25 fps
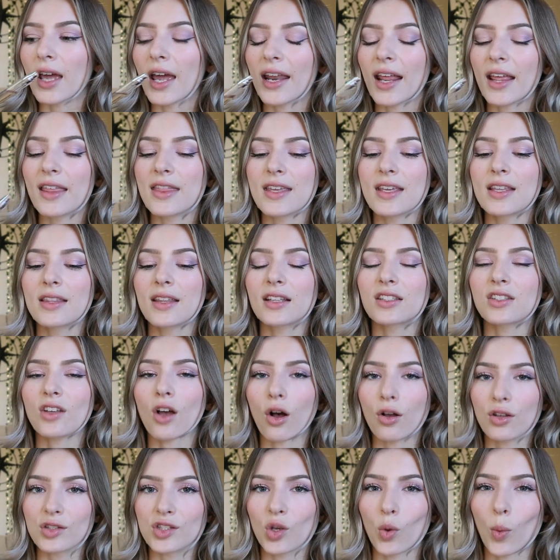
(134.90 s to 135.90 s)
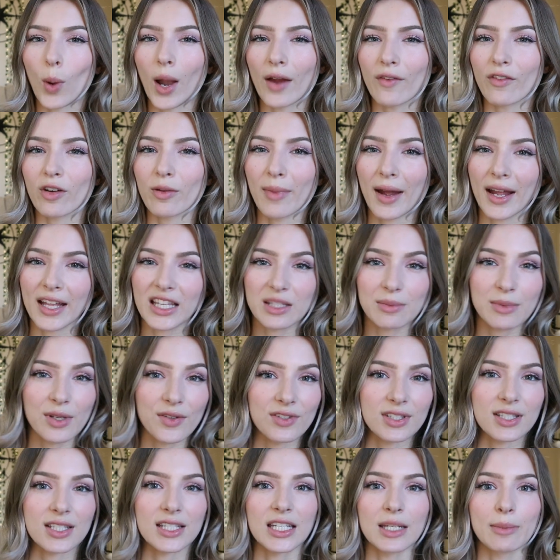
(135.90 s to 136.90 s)
And I think that's also why it reminds me
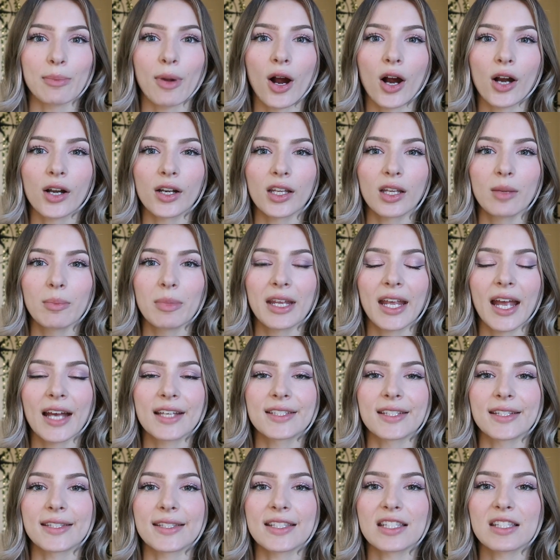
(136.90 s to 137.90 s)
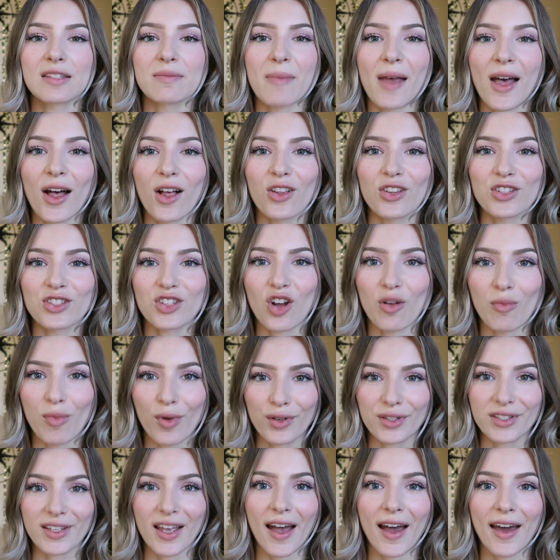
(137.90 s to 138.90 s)
of a tea party, because it smells
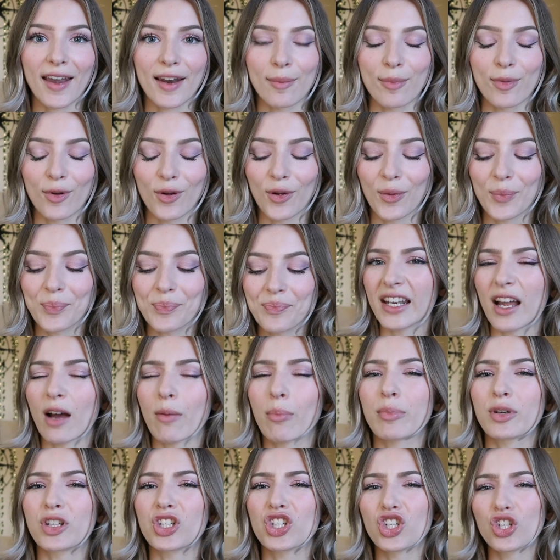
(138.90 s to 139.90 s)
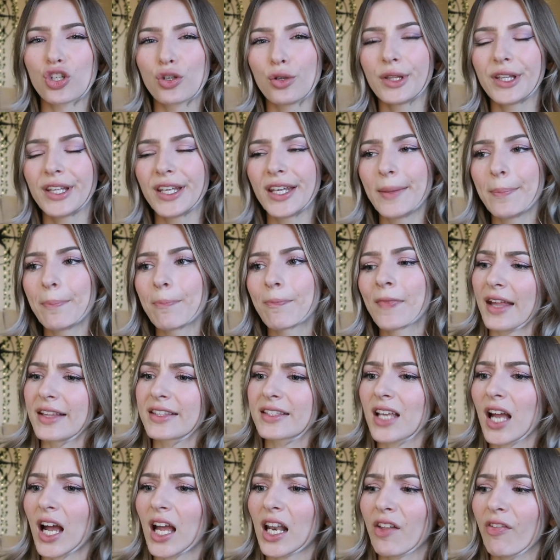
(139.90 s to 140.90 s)
almost edible. Now patchouli,
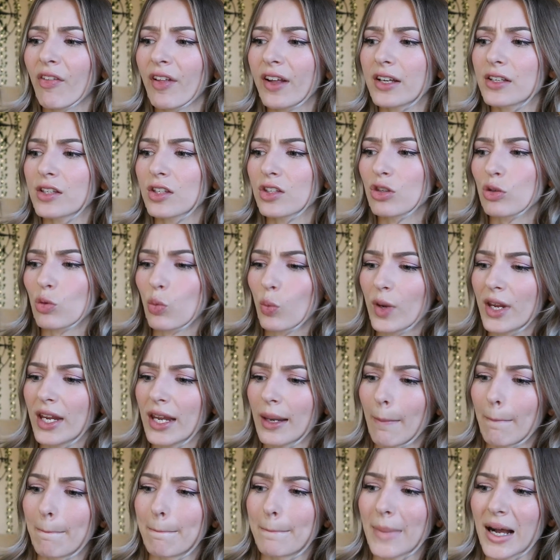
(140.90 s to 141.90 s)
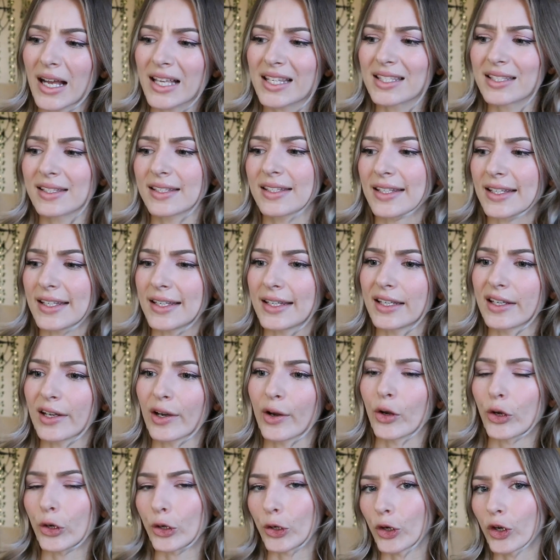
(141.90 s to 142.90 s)
it's kind of like a sweet musky
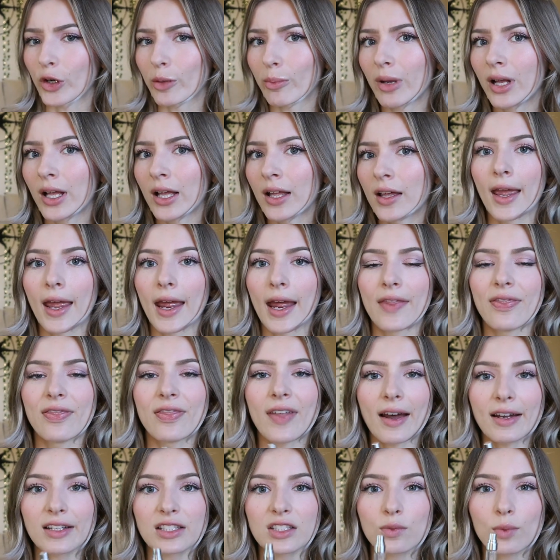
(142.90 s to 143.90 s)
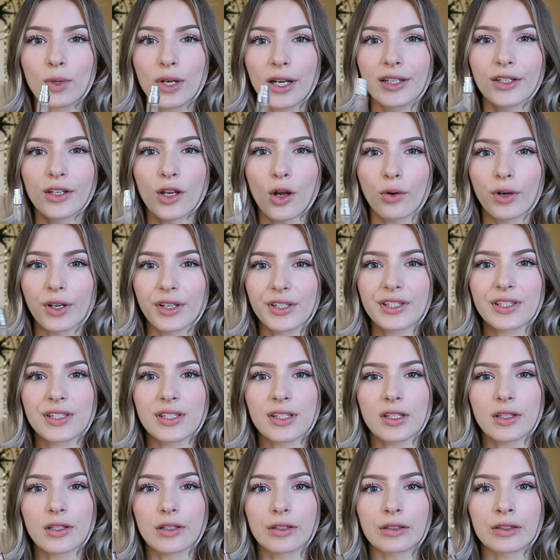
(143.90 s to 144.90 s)
herb, and that's what I
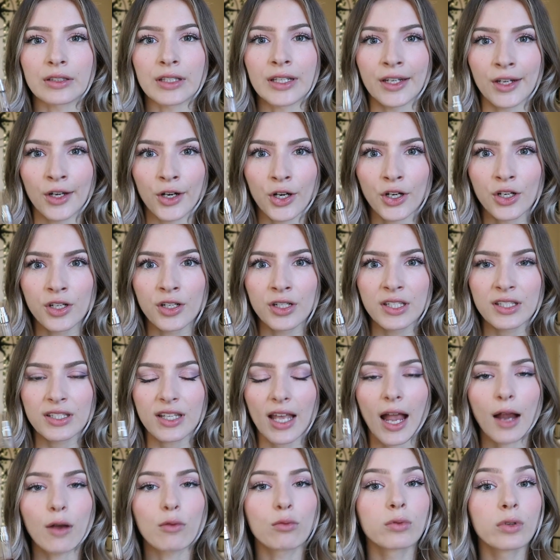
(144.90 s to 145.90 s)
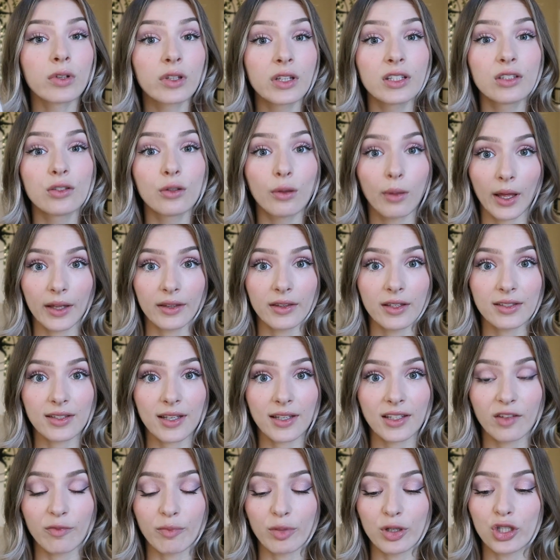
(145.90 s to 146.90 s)
notice lingers. I really do like the
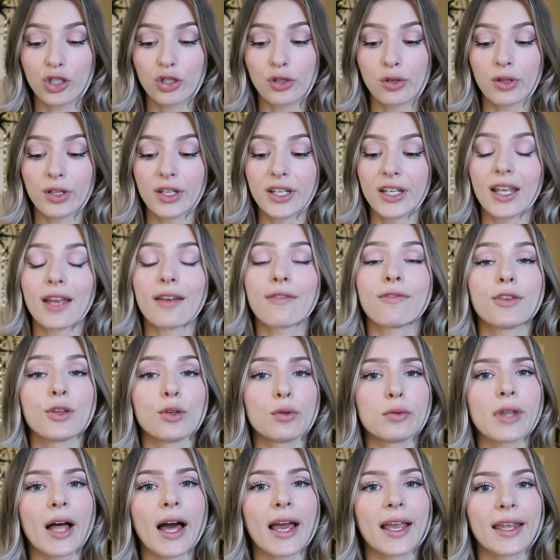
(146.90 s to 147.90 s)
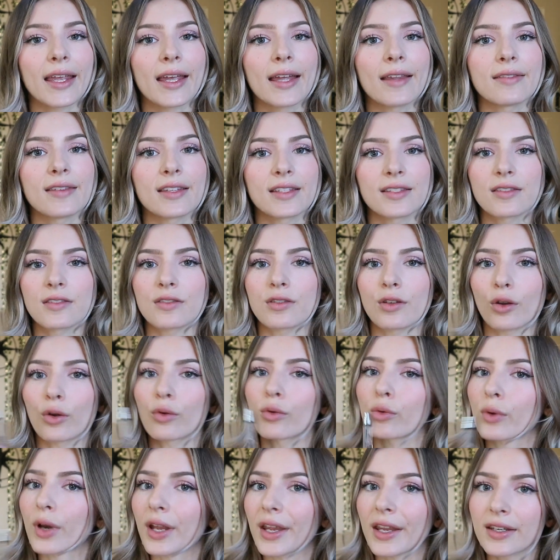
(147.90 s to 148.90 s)
scent of patchouli. If you like it, this is a
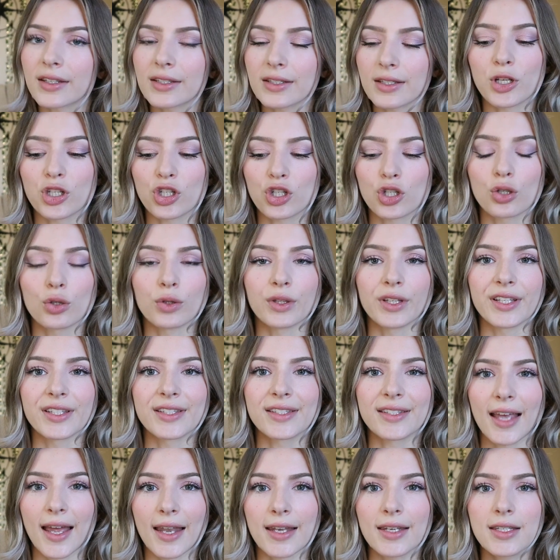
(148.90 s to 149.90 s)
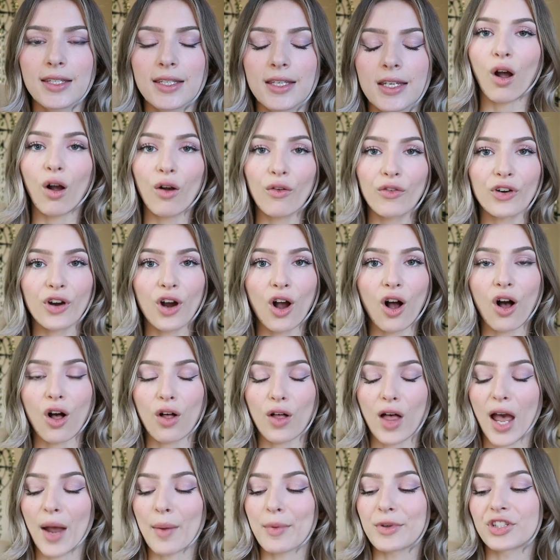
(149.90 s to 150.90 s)
great patchouli scent.
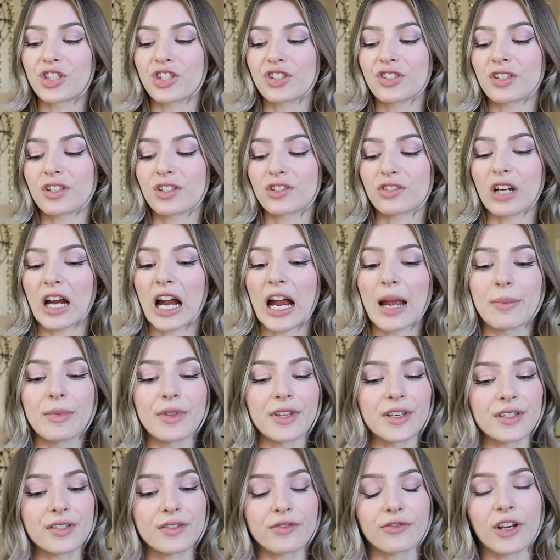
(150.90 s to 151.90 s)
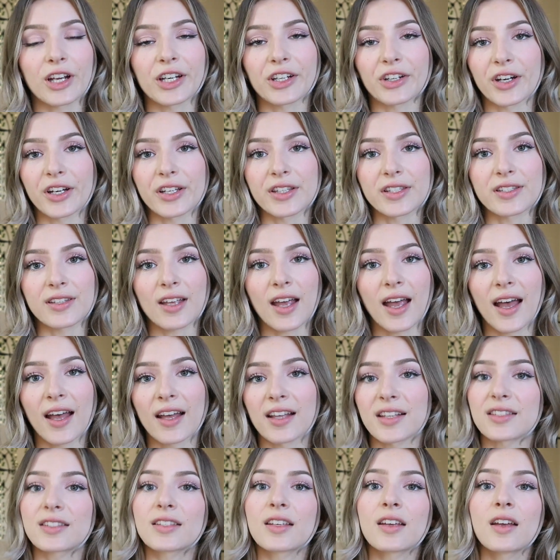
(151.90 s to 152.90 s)
Overall, I would just describe this fragrance
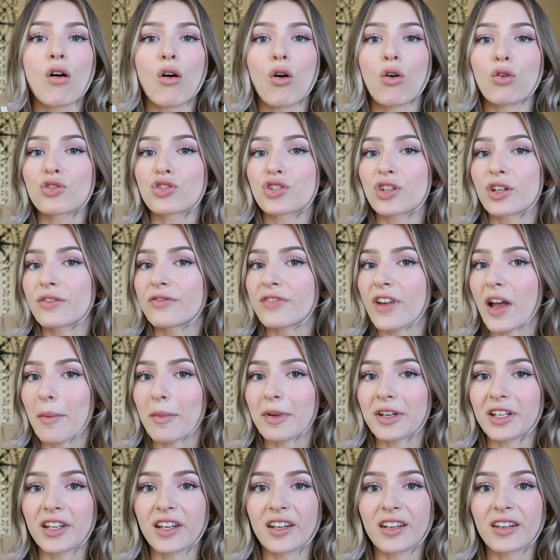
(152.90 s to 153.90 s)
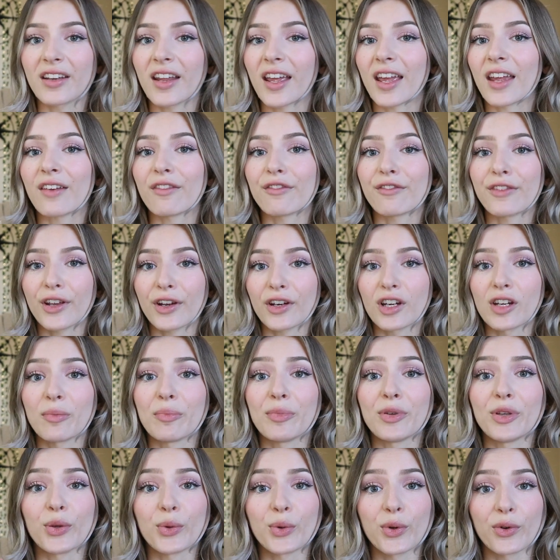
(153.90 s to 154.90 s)
as ultra feminine and very
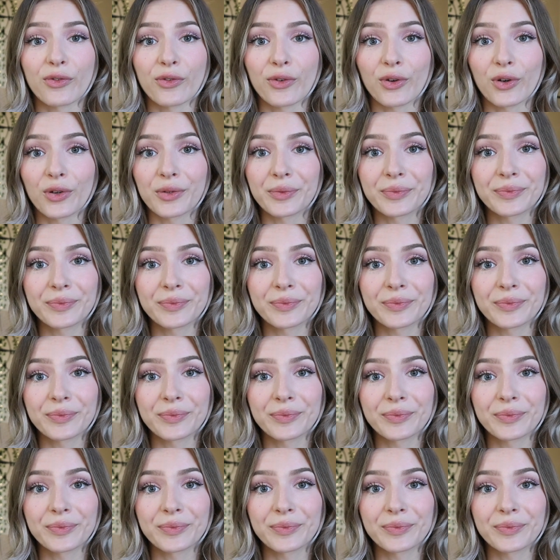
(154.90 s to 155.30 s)
beautiful.